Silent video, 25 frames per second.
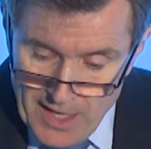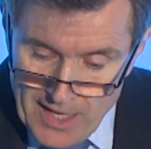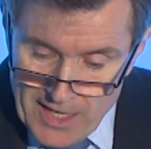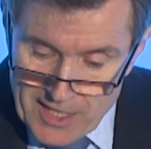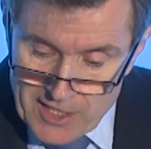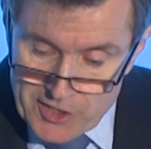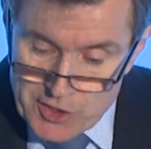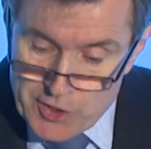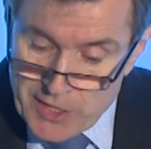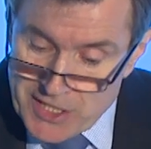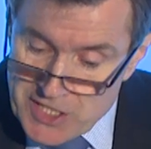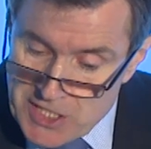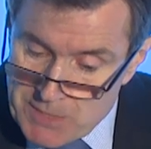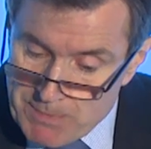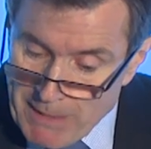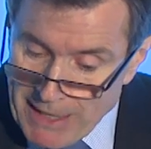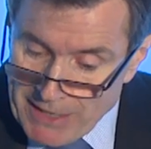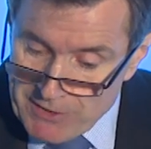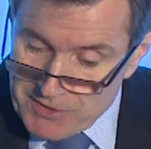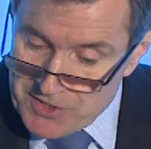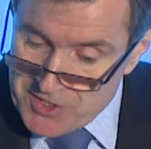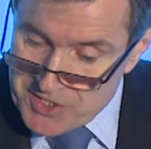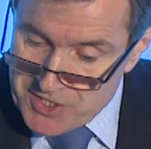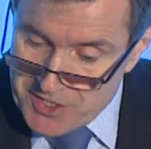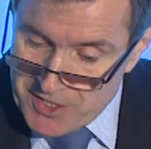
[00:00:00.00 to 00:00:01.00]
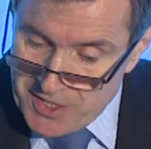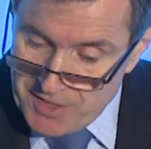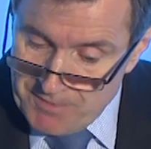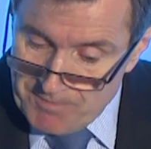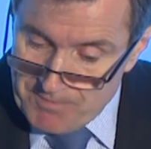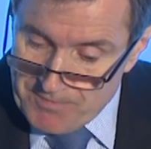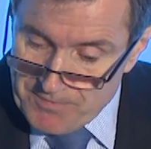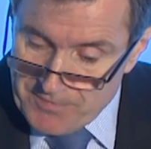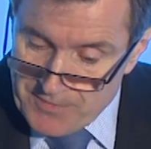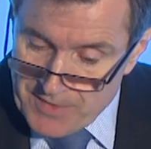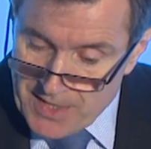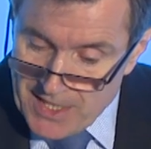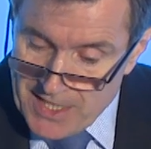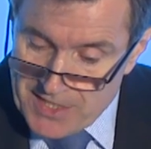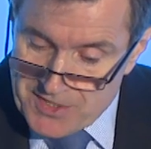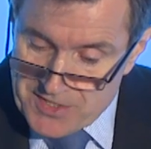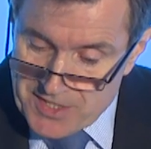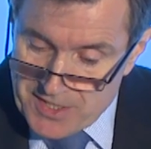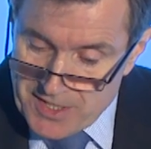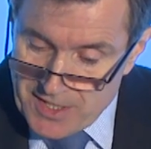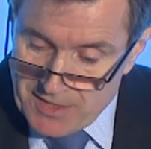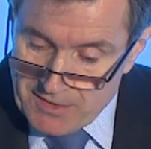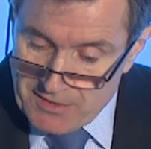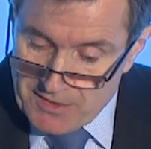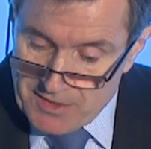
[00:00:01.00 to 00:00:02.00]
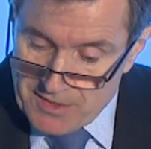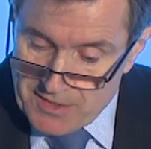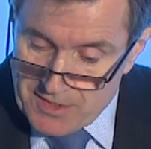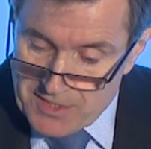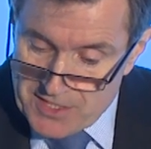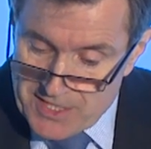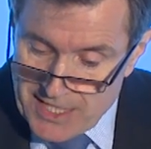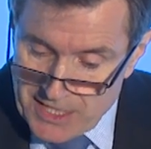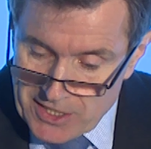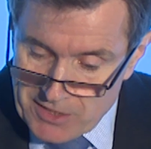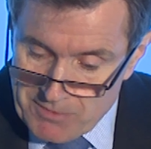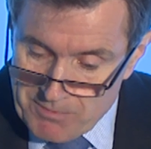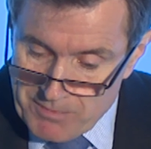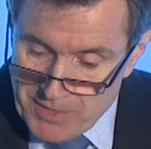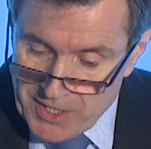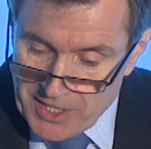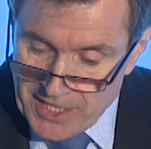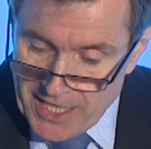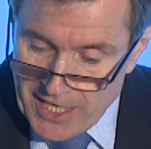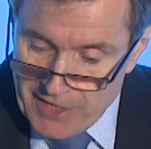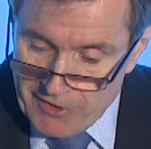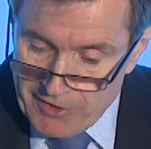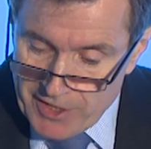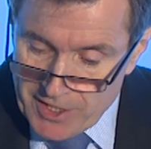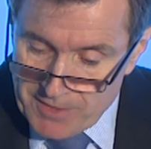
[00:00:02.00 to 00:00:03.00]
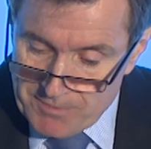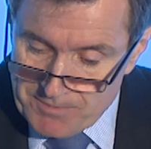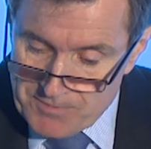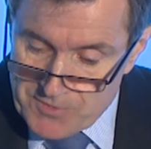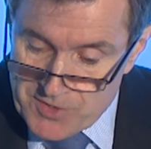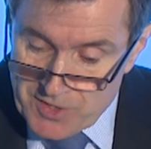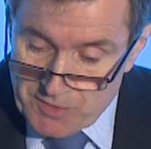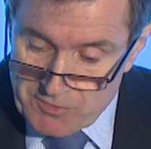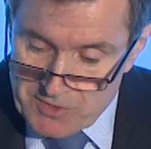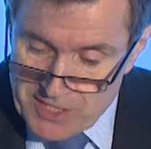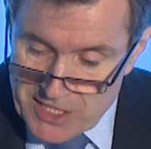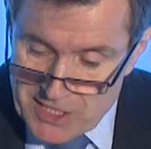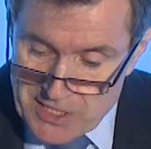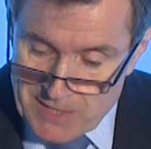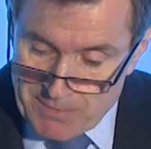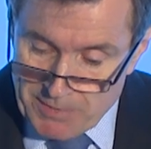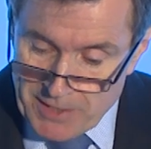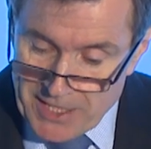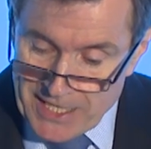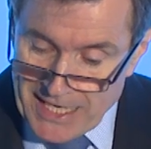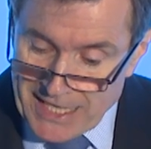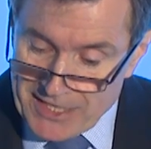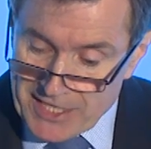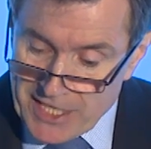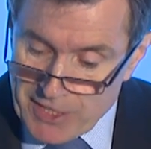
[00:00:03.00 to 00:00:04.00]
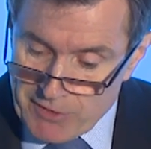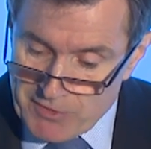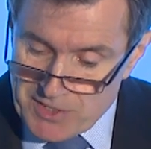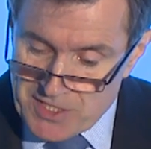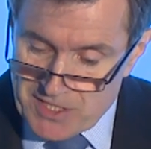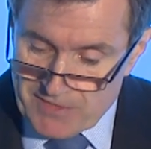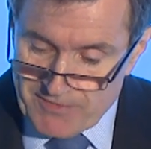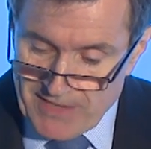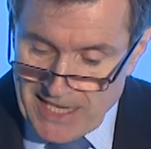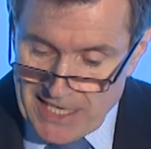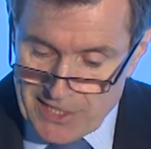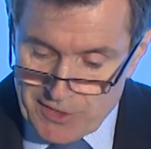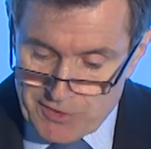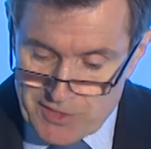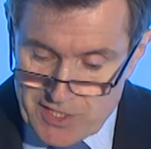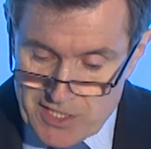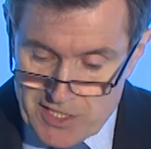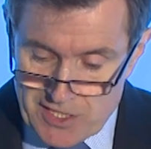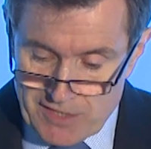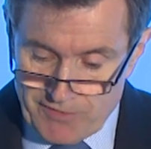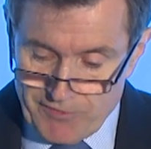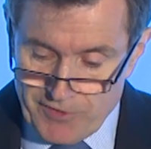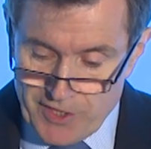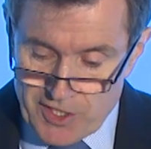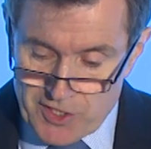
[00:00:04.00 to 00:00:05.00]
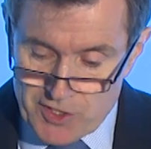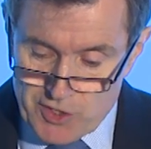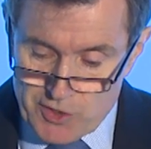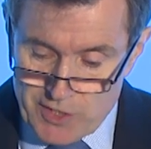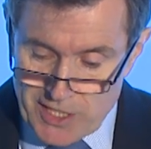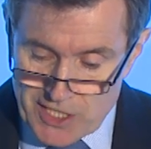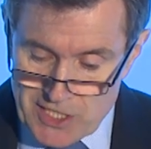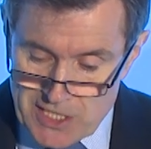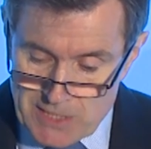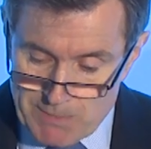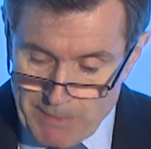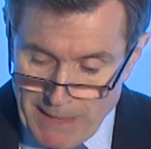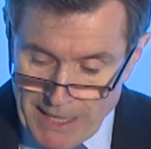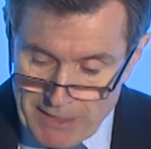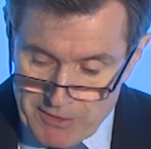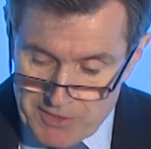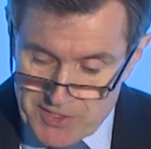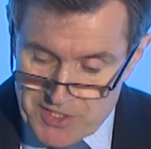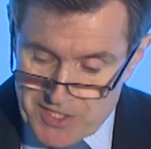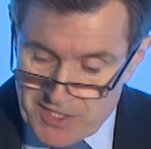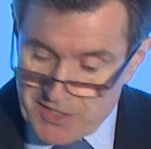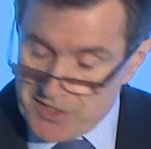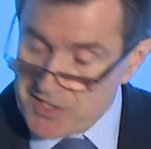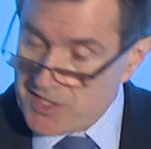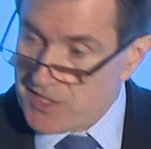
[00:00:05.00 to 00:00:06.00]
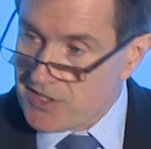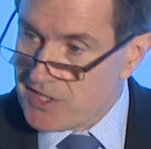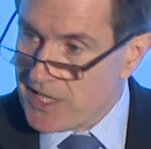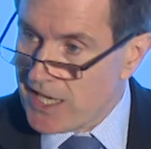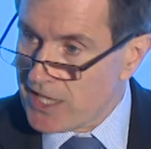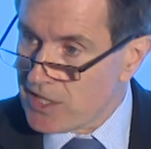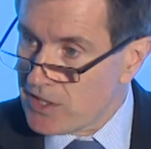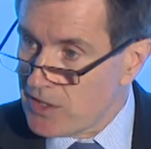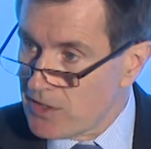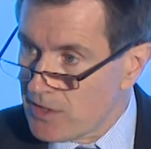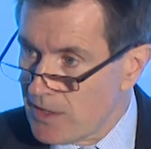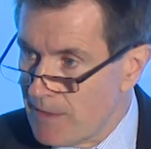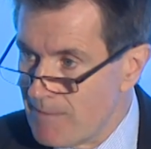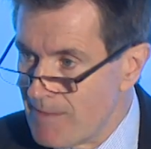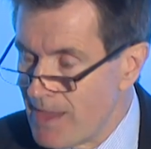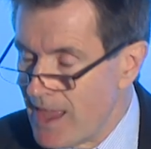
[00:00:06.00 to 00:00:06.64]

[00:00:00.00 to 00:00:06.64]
Transparency is the second big area. So discipline, adherence to values is the first. Transparency is the second.